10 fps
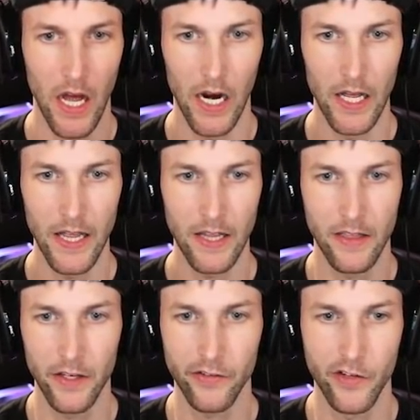And I think
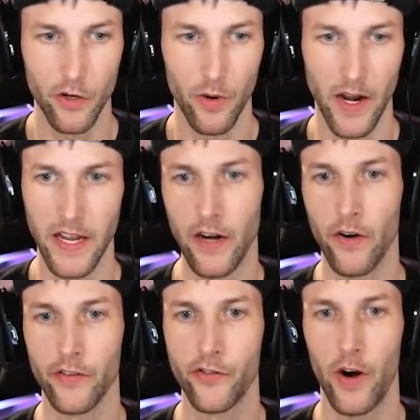this dude right here
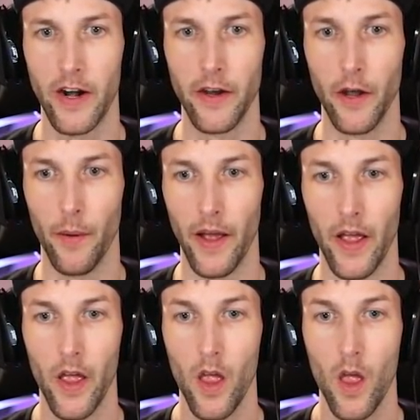is trying to do
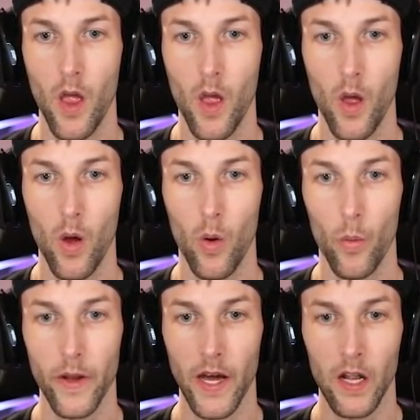it.
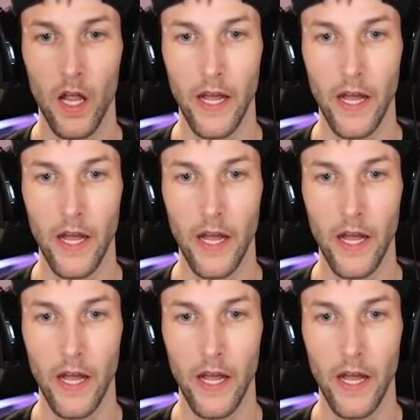We got to,